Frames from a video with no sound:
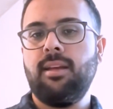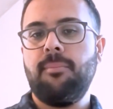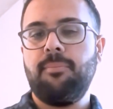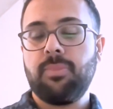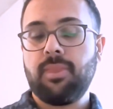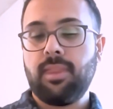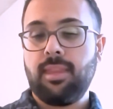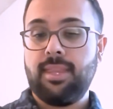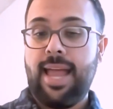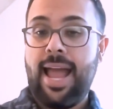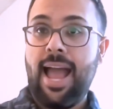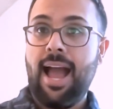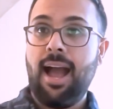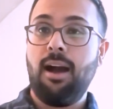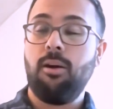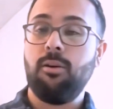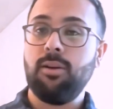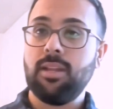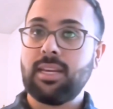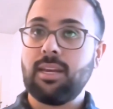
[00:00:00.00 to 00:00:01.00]

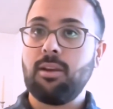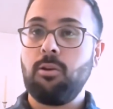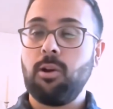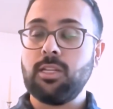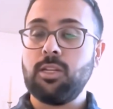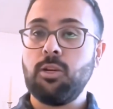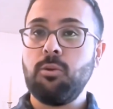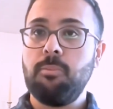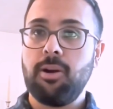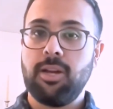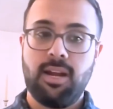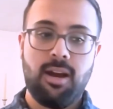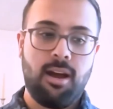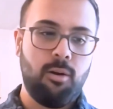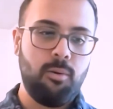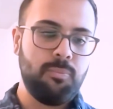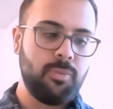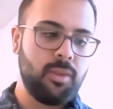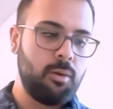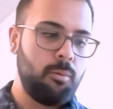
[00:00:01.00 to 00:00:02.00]
Now in Gitcoin
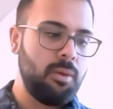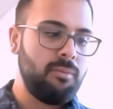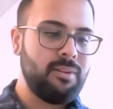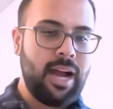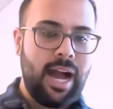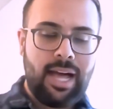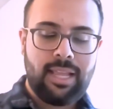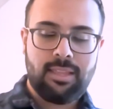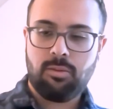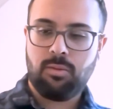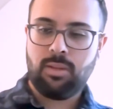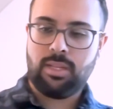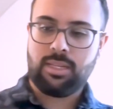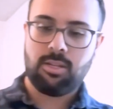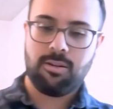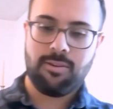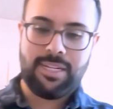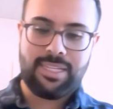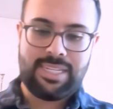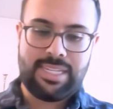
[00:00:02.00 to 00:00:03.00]
2.0, we've gone through this
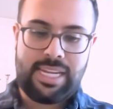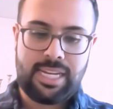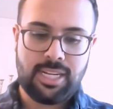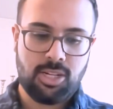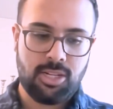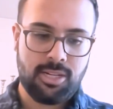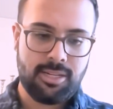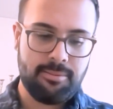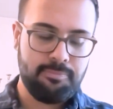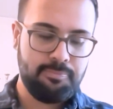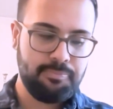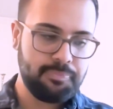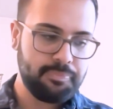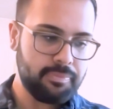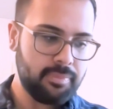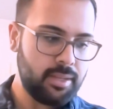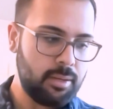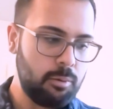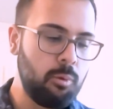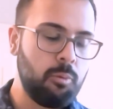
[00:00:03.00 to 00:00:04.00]
transition
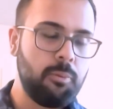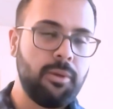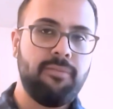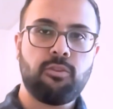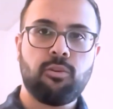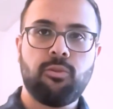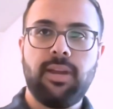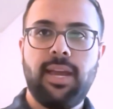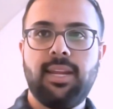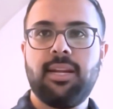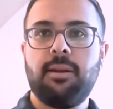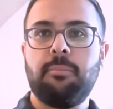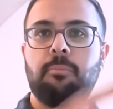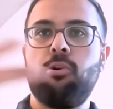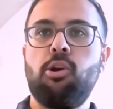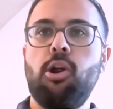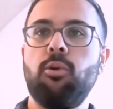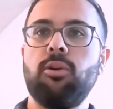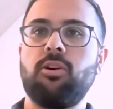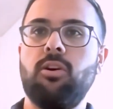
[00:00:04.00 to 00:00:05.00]
where we've created a
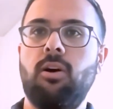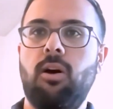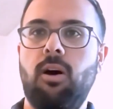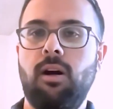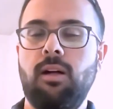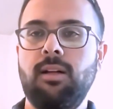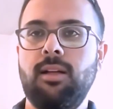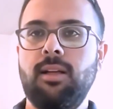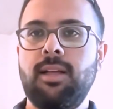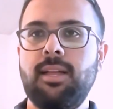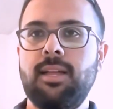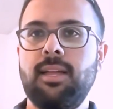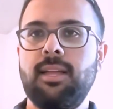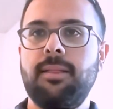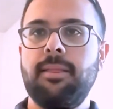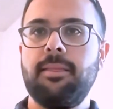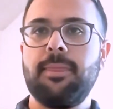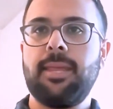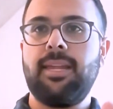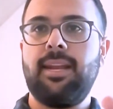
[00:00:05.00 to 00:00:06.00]
protocol,
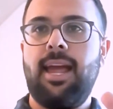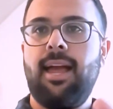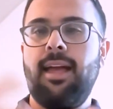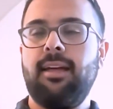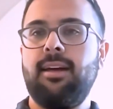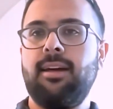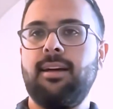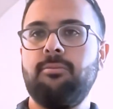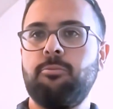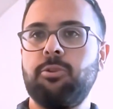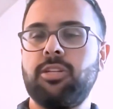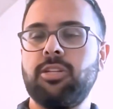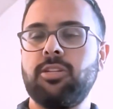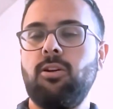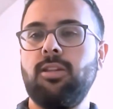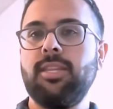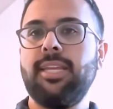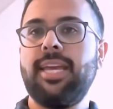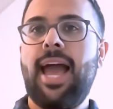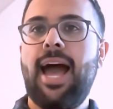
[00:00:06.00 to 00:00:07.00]
which is
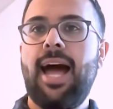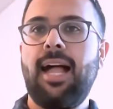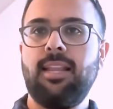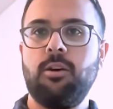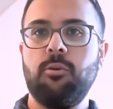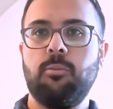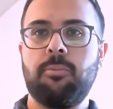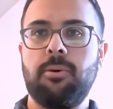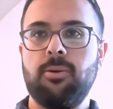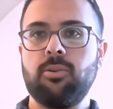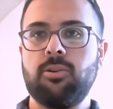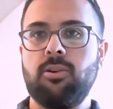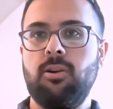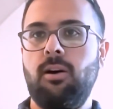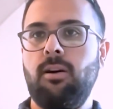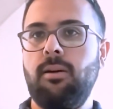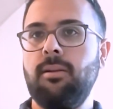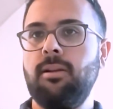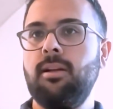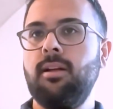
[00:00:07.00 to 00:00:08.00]
called the Allo
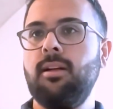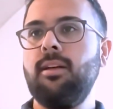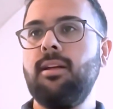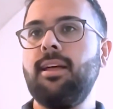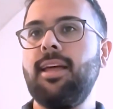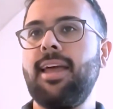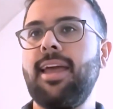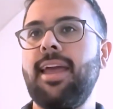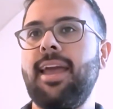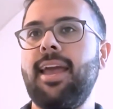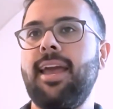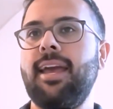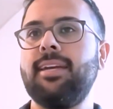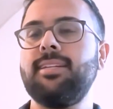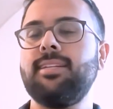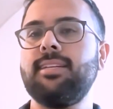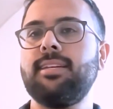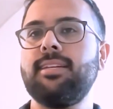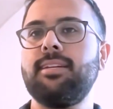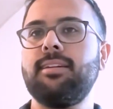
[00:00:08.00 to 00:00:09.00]
protocol.
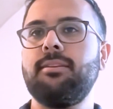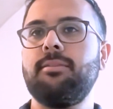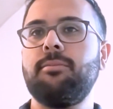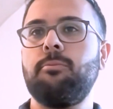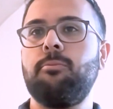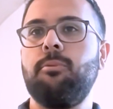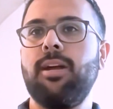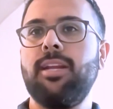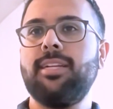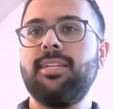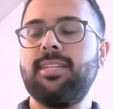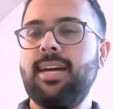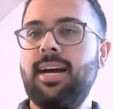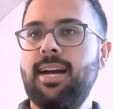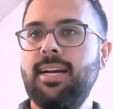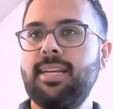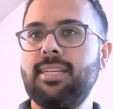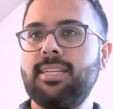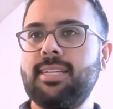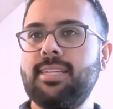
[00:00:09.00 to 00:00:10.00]
And what it
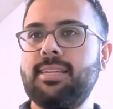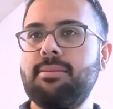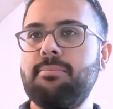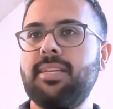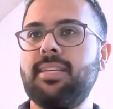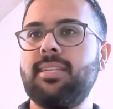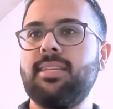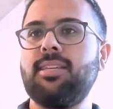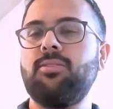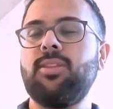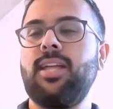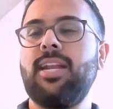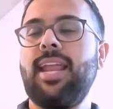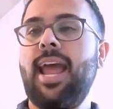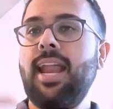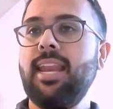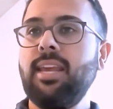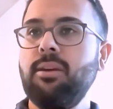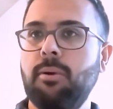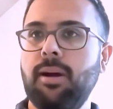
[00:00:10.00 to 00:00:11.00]
does is it makes it so that
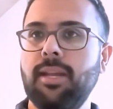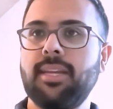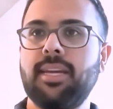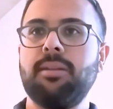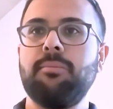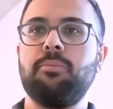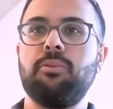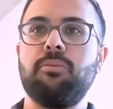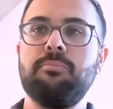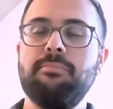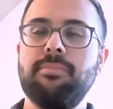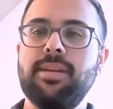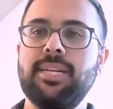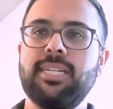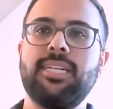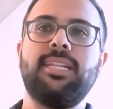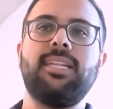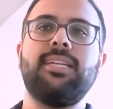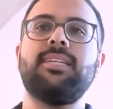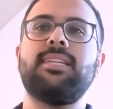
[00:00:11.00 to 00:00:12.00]
anyone can
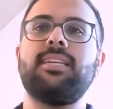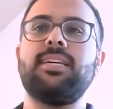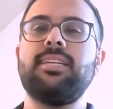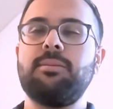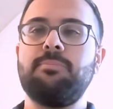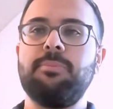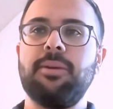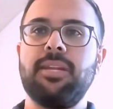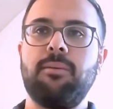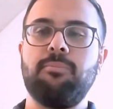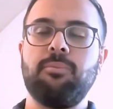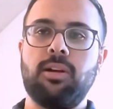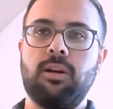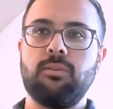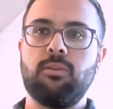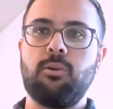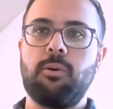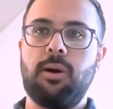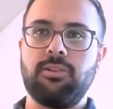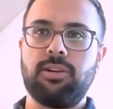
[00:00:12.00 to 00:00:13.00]
permissionlessly spin up their
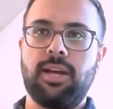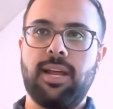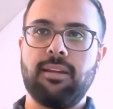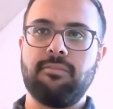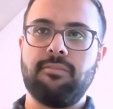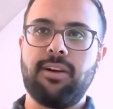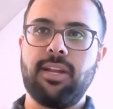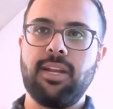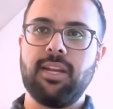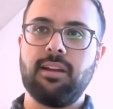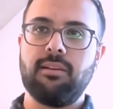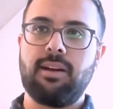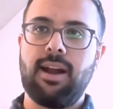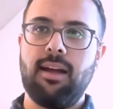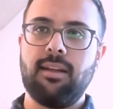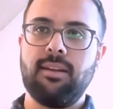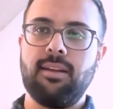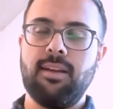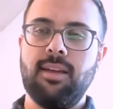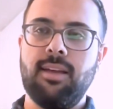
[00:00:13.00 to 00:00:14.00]
own quadratic funding round.
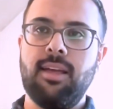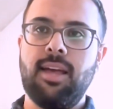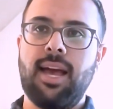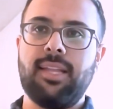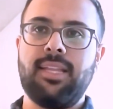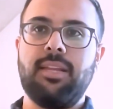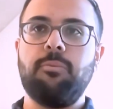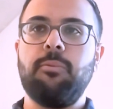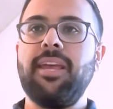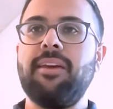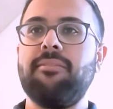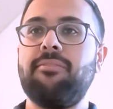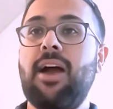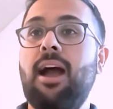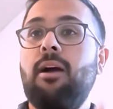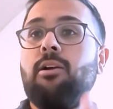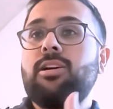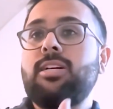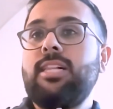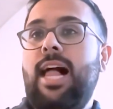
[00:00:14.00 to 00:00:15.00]
And then we have
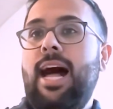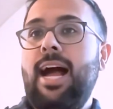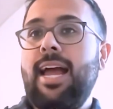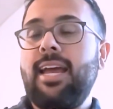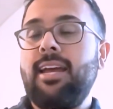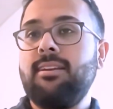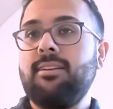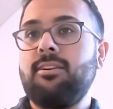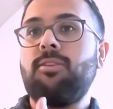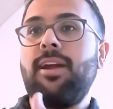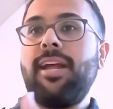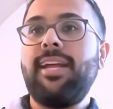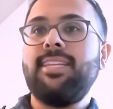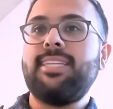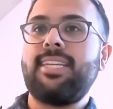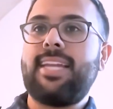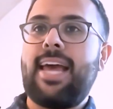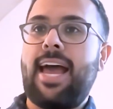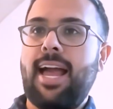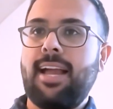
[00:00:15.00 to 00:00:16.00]
our client,
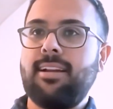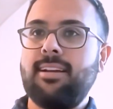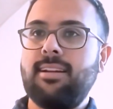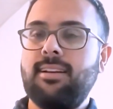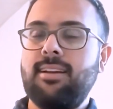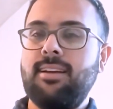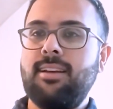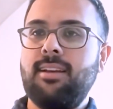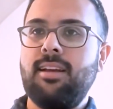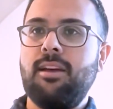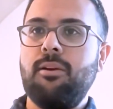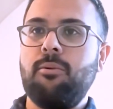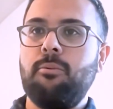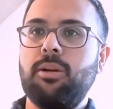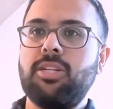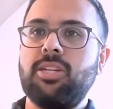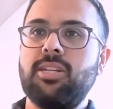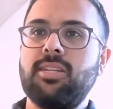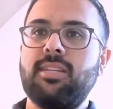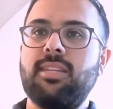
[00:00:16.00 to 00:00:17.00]
GrantStack,
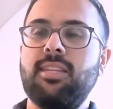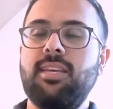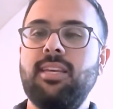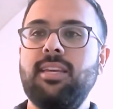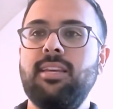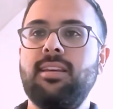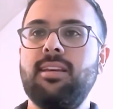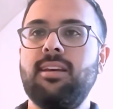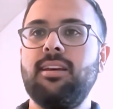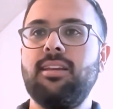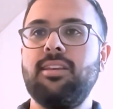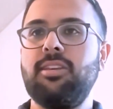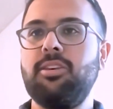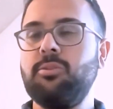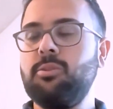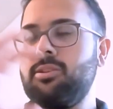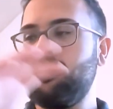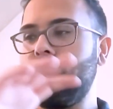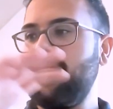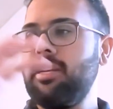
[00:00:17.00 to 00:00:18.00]
which is the
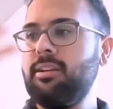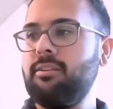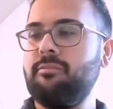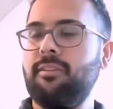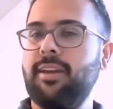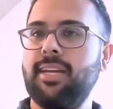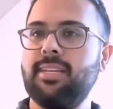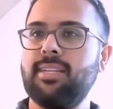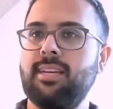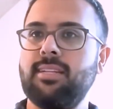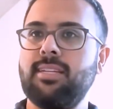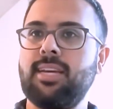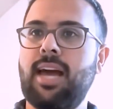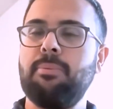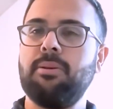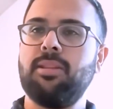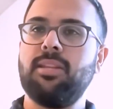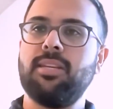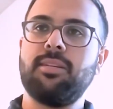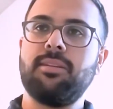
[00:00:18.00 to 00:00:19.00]
user interface on top
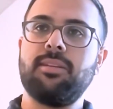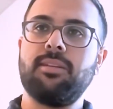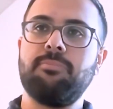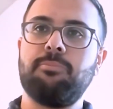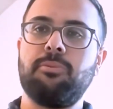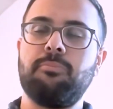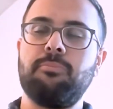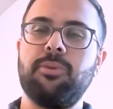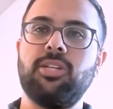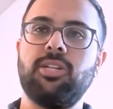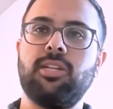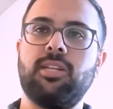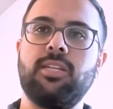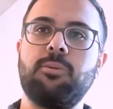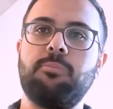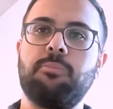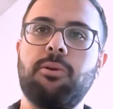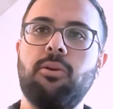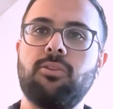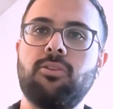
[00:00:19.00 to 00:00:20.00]
of this permissionless
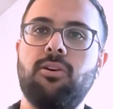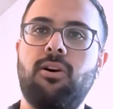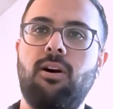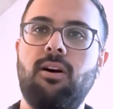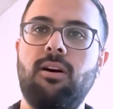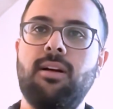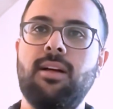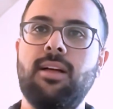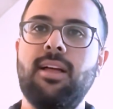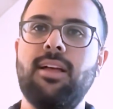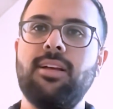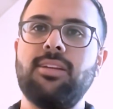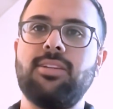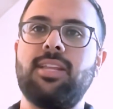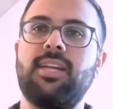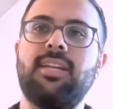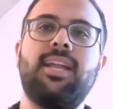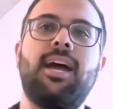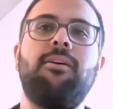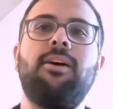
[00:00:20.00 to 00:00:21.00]
protocol, so
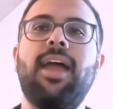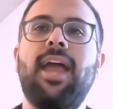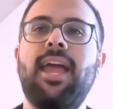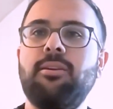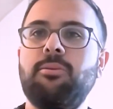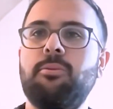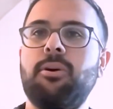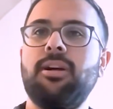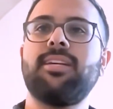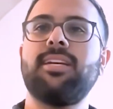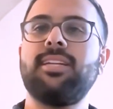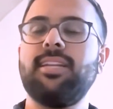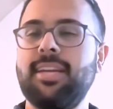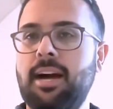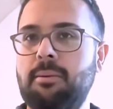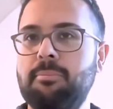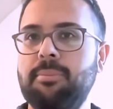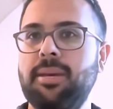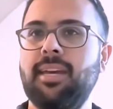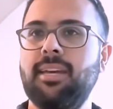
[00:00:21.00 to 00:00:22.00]
that now anyone can
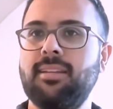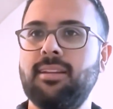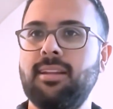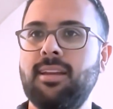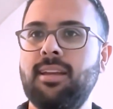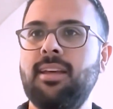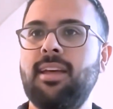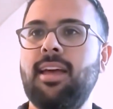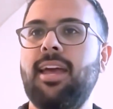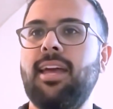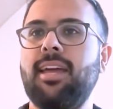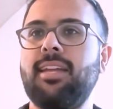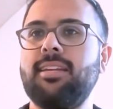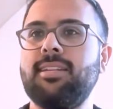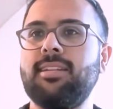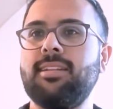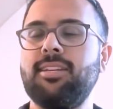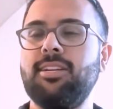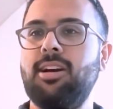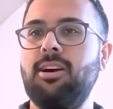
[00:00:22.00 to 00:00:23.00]
come in
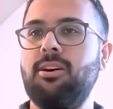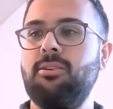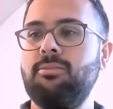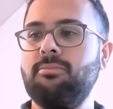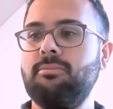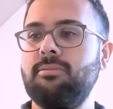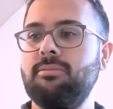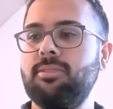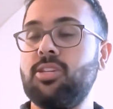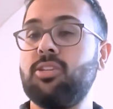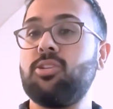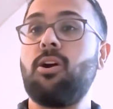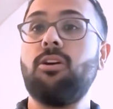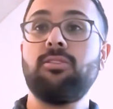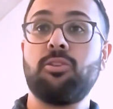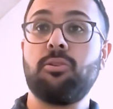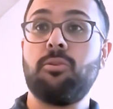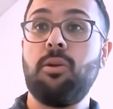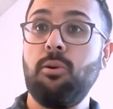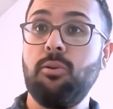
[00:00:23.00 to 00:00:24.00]
and start
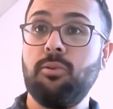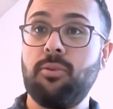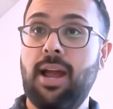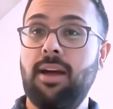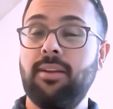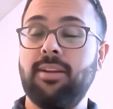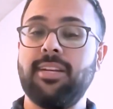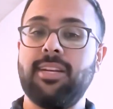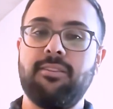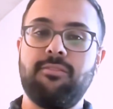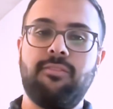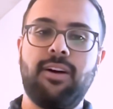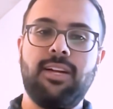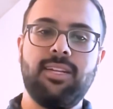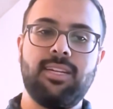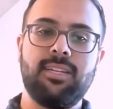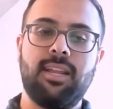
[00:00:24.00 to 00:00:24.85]
their own round and get funded.